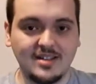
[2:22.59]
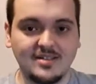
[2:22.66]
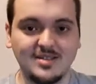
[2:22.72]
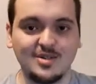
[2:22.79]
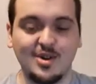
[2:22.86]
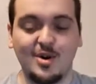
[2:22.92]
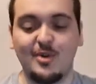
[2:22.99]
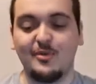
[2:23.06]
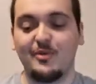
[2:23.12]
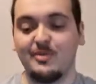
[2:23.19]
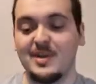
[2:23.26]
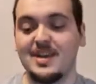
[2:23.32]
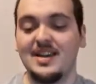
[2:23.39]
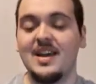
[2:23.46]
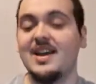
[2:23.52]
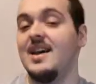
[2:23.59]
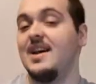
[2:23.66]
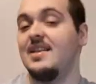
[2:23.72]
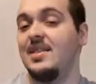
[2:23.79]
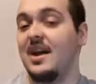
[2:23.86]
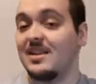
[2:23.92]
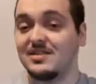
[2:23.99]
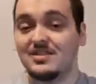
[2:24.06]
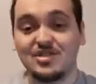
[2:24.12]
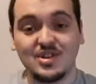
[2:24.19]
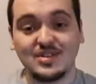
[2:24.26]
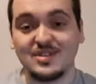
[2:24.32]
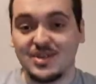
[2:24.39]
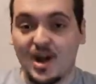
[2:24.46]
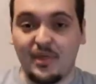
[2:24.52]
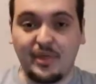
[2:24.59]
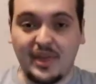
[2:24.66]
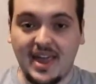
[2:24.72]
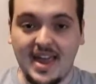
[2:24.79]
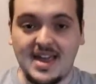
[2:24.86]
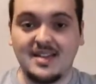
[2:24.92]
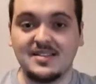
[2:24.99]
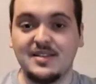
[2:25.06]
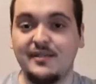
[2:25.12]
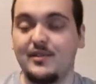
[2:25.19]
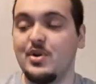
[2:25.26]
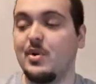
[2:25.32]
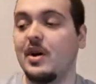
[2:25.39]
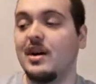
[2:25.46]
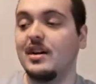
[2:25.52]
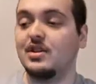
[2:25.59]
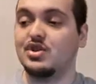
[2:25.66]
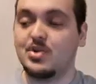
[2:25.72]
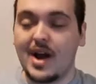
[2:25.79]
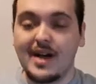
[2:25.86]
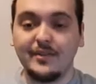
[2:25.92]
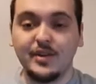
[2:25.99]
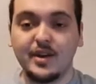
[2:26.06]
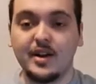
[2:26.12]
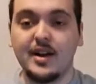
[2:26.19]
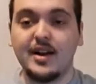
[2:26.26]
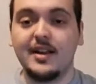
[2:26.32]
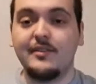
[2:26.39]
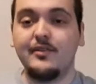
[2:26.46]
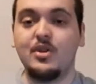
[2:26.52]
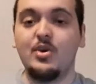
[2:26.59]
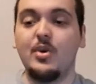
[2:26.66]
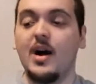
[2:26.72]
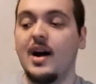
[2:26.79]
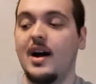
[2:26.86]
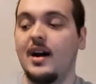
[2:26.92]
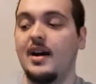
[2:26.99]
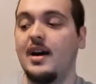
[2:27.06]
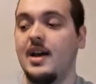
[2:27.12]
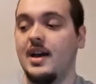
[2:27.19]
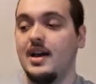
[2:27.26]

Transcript: So for me, that is just not the case. If you are a traveler and if you are